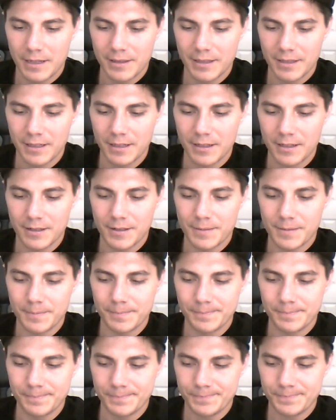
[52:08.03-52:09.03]
I think
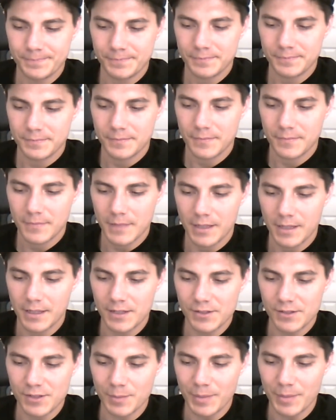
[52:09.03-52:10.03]

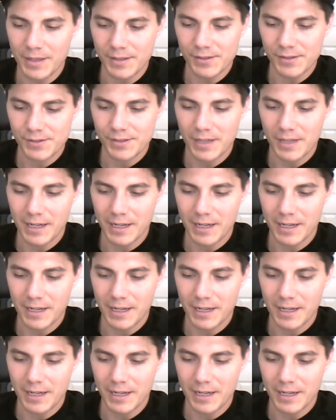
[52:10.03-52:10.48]
it just depends.